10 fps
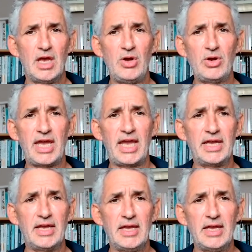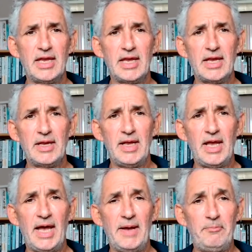Okay,
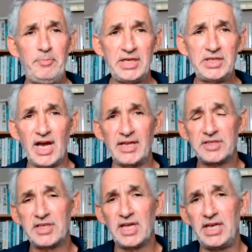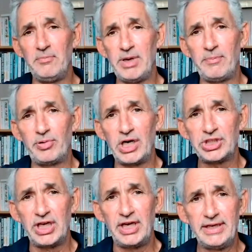uh, big diet study and blood
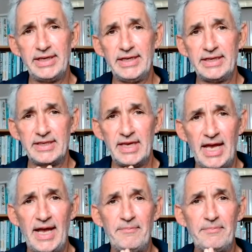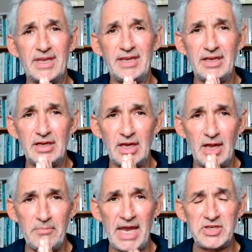pressure. Um,
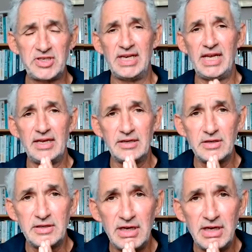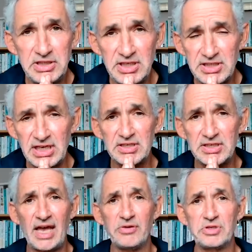amazingly,
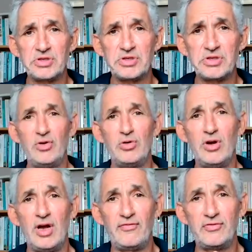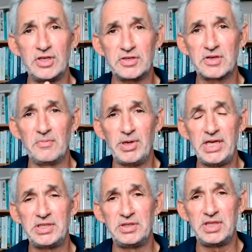96,000 of you have just
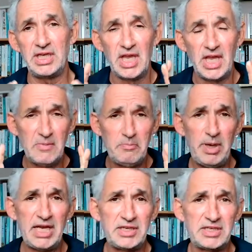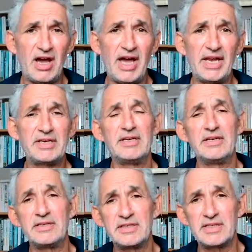completed the big diet
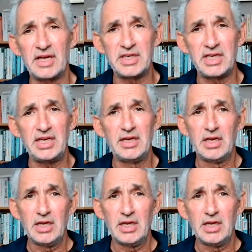study,